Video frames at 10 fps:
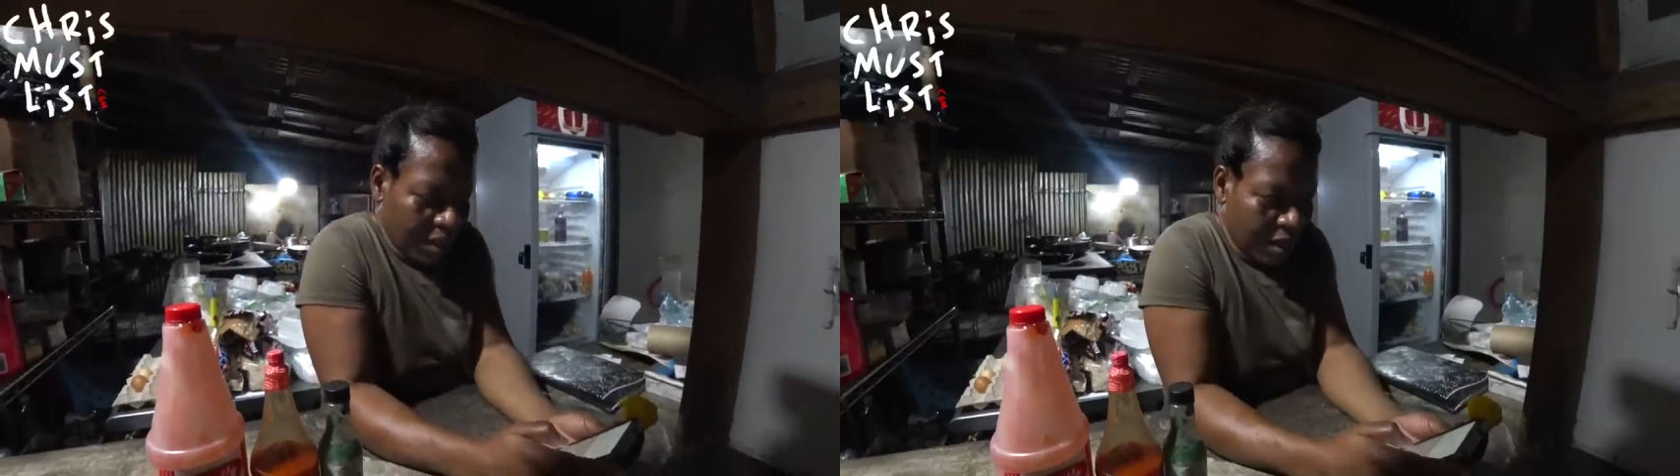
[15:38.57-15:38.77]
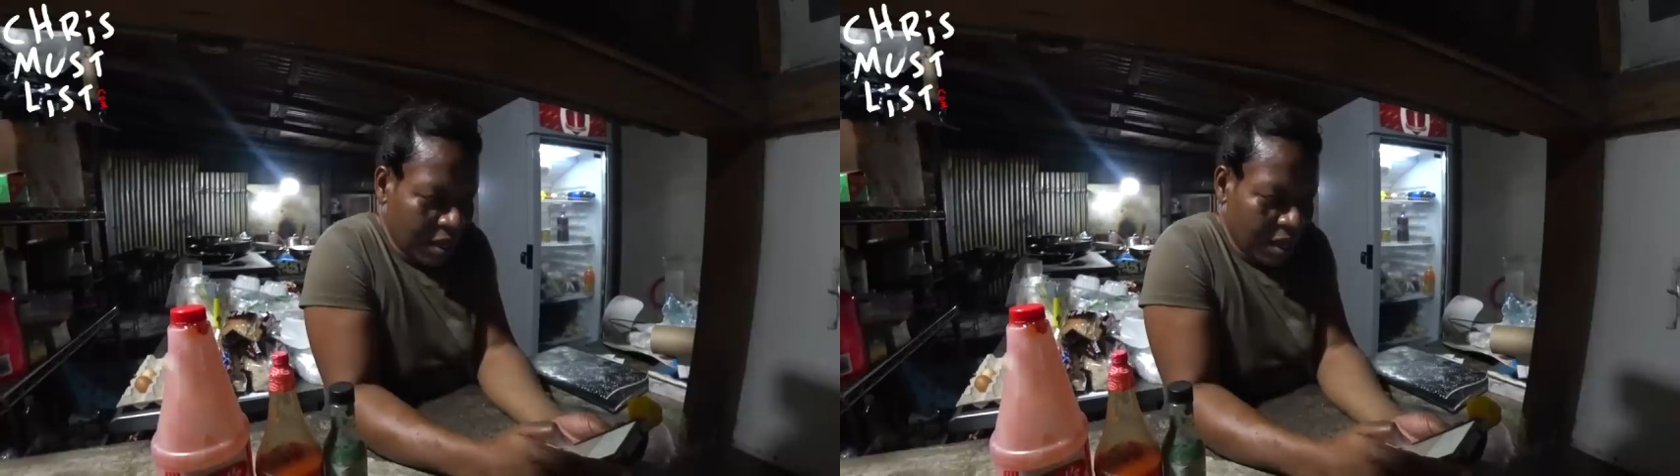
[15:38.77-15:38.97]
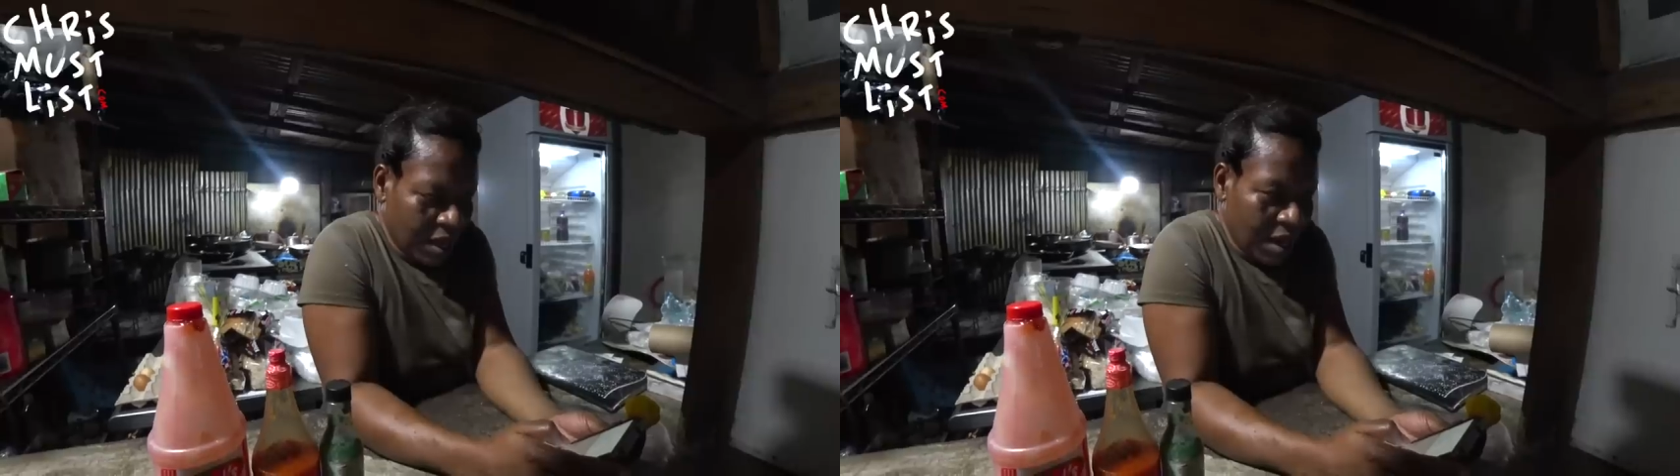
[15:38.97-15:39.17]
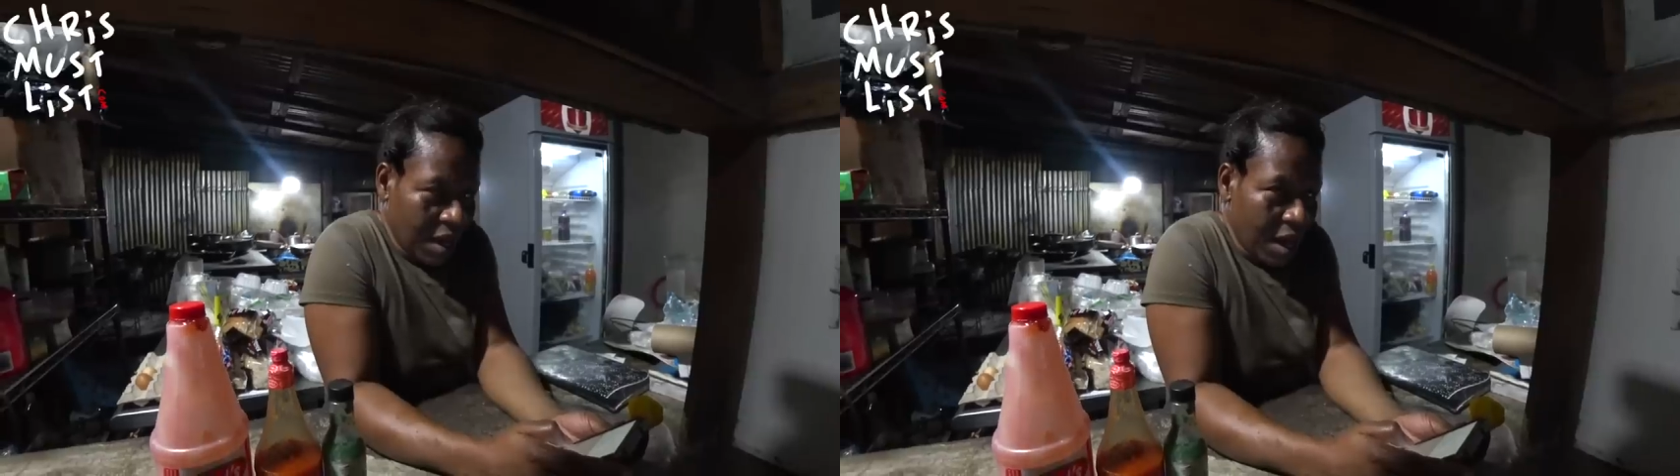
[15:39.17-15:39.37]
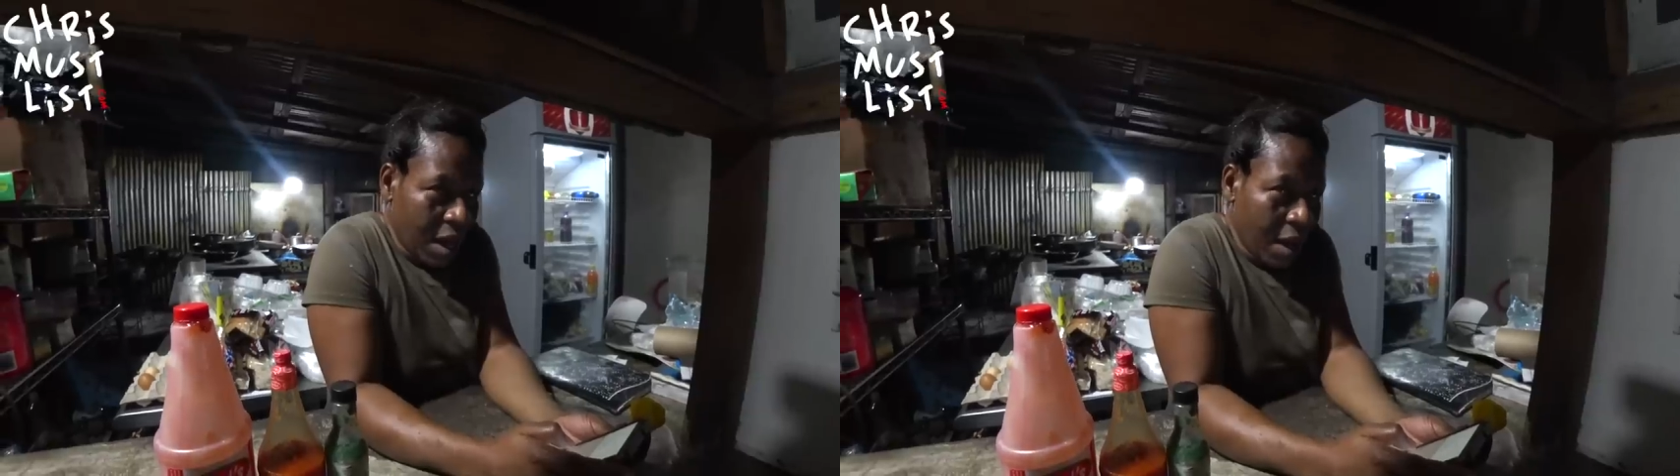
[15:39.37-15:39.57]

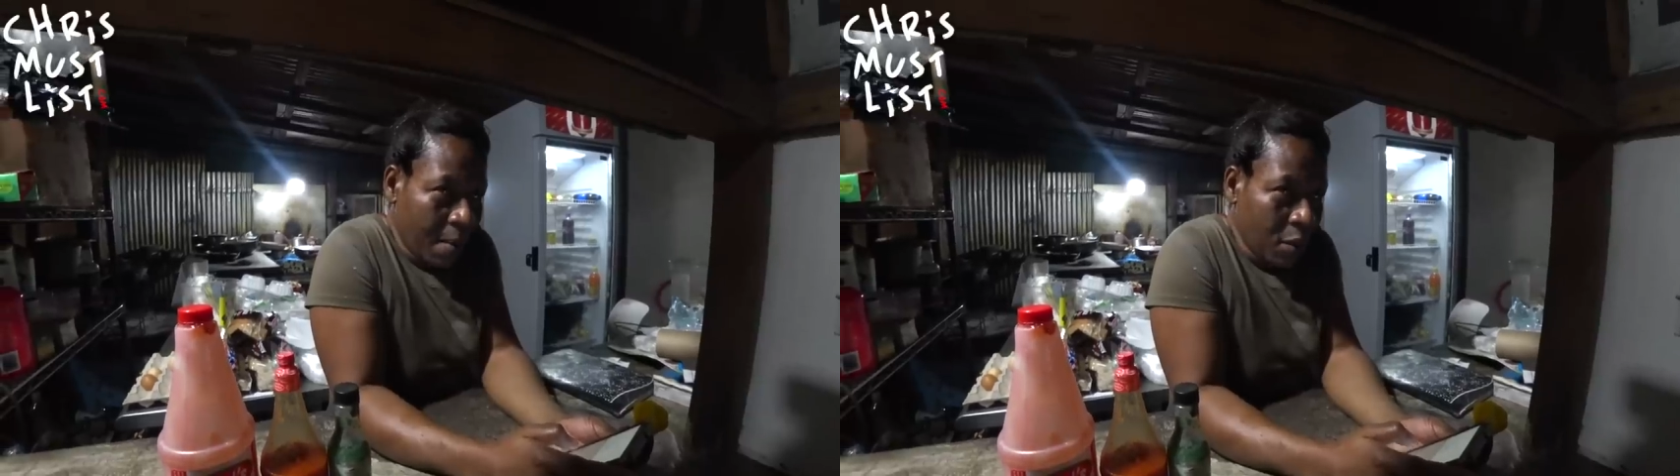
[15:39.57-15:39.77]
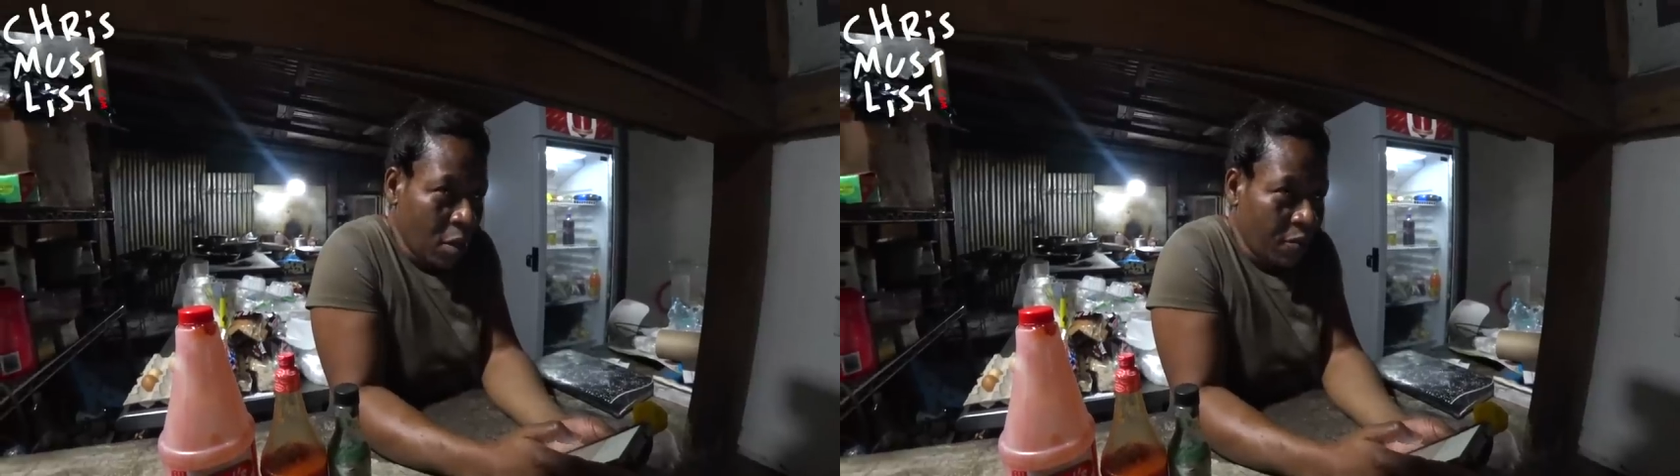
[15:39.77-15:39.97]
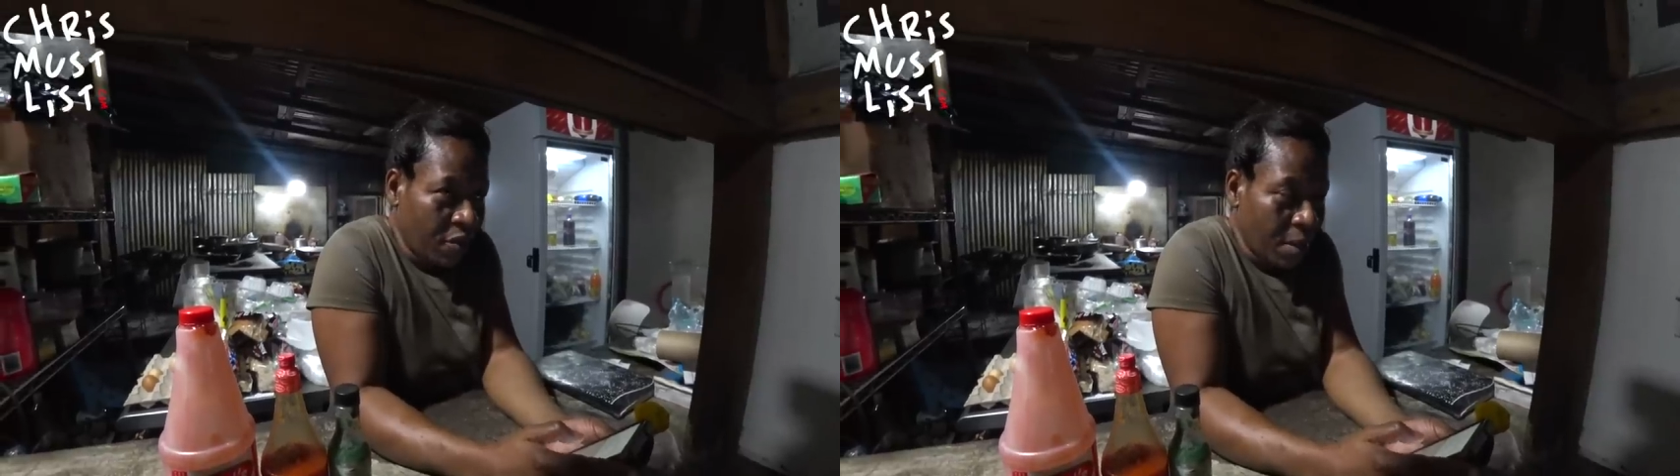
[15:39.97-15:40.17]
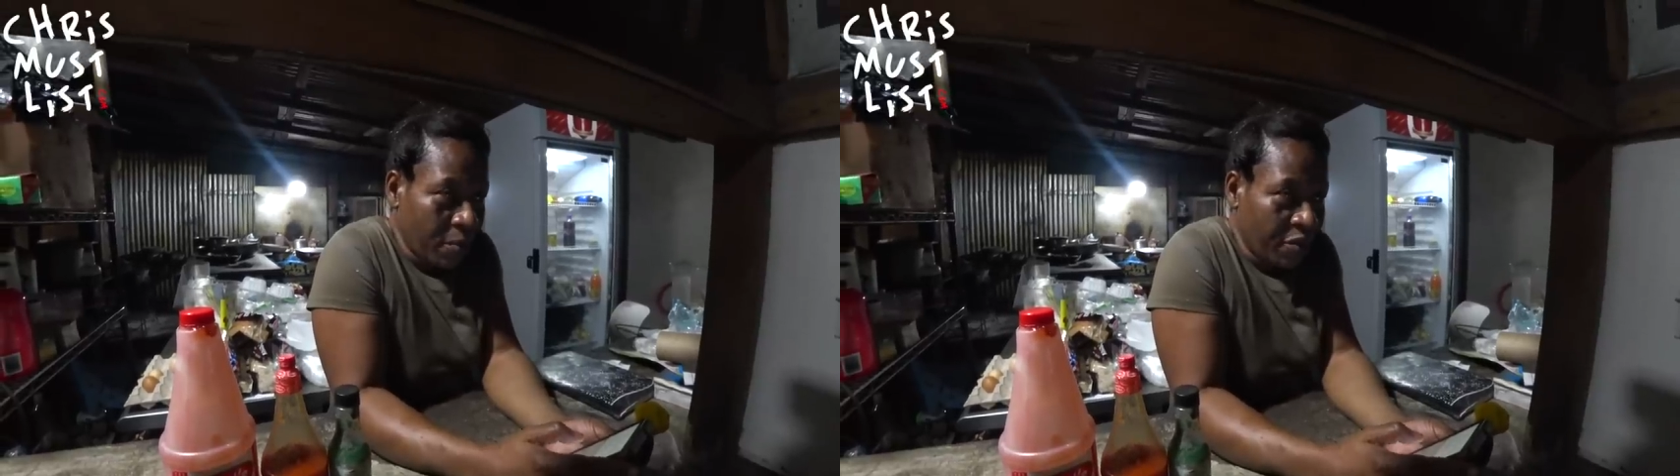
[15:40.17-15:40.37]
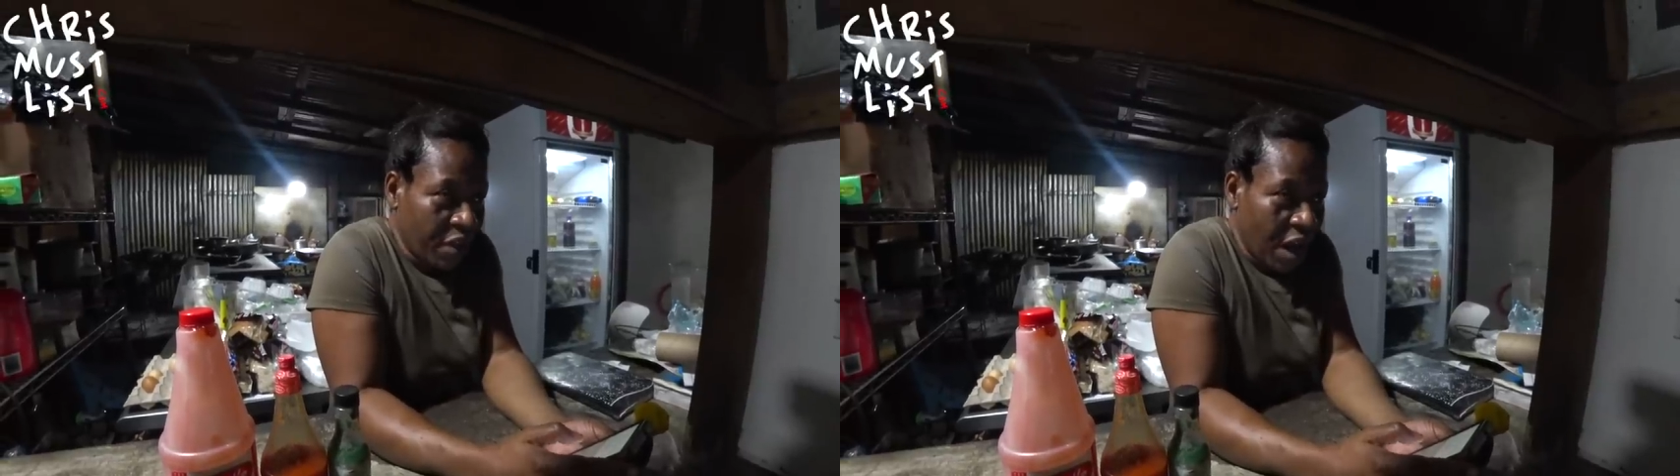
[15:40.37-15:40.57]
I'm up from
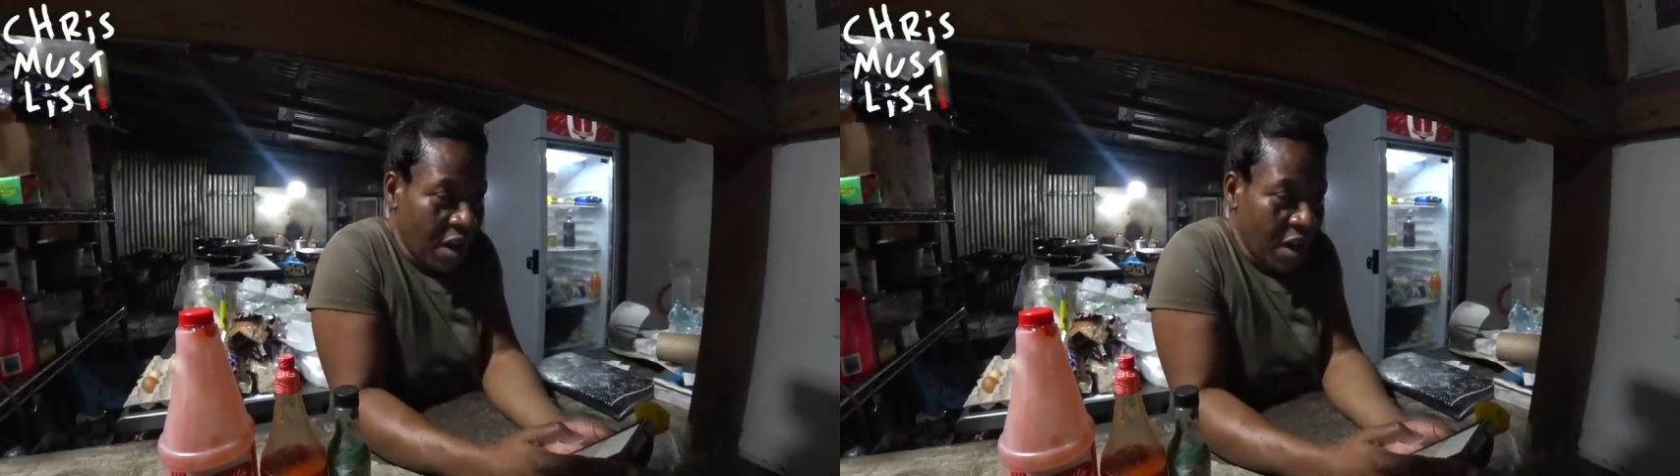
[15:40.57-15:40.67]
5.